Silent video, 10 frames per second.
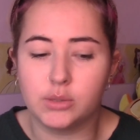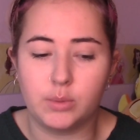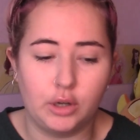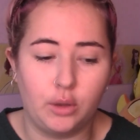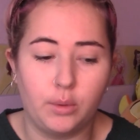once
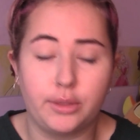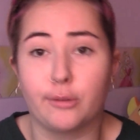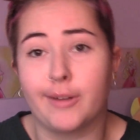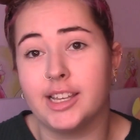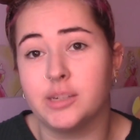we know what the
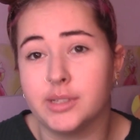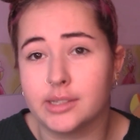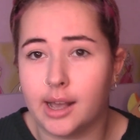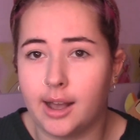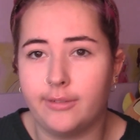
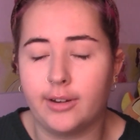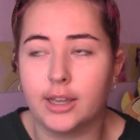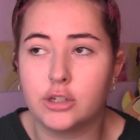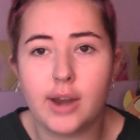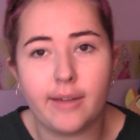arrangements are for
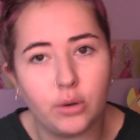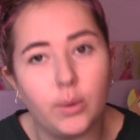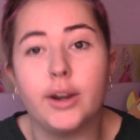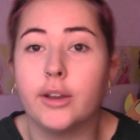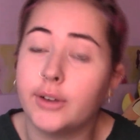like
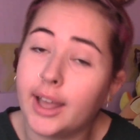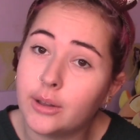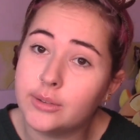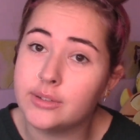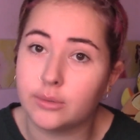travel and
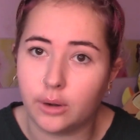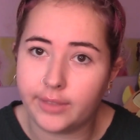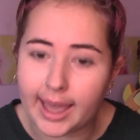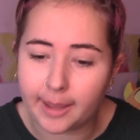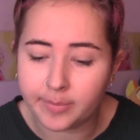hotels and all of
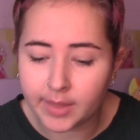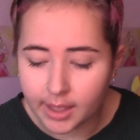that.